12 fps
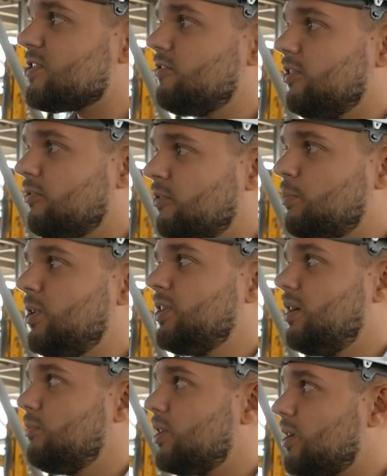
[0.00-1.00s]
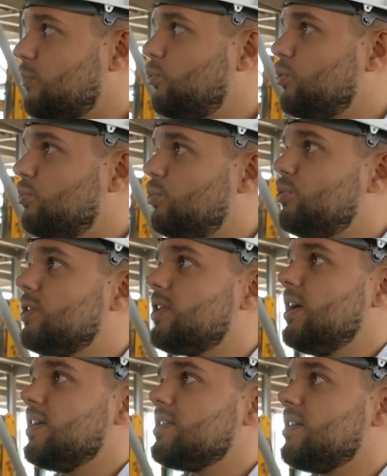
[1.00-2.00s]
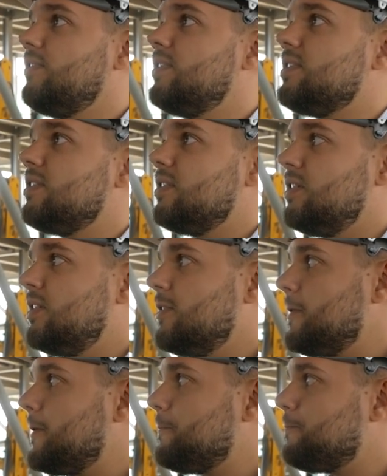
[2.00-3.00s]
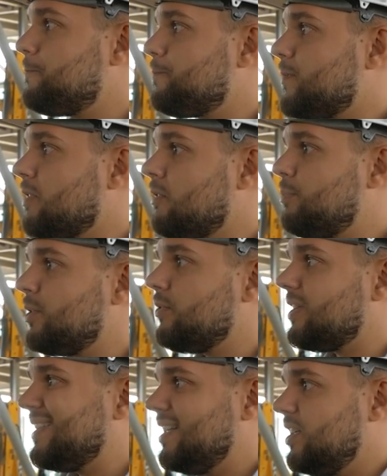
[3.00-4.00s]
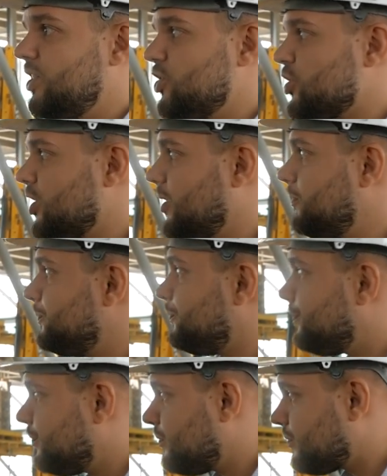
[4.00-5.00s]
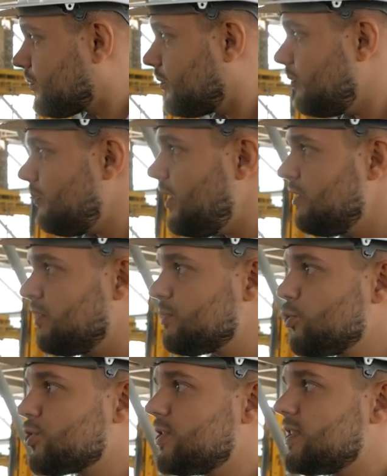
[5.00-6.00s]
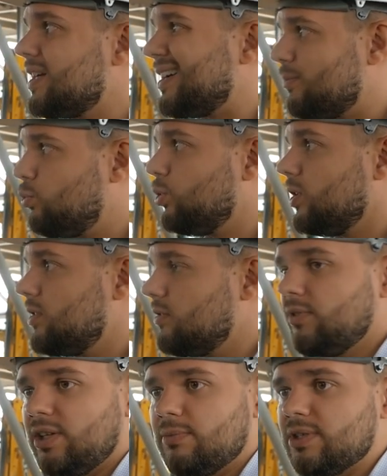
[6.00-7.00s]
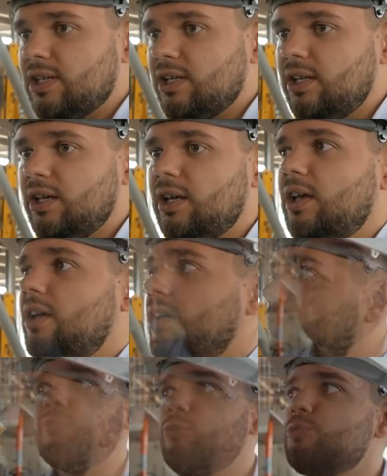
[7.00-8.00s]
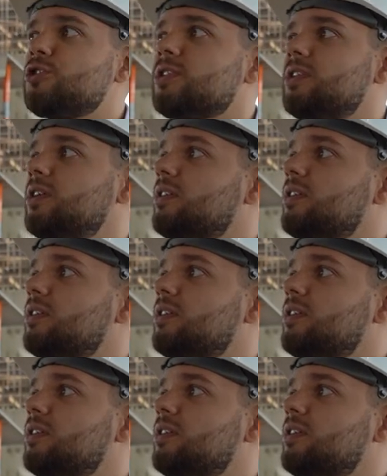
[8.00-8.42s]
because the further opportunity to work in the building, pass the State Commission examination,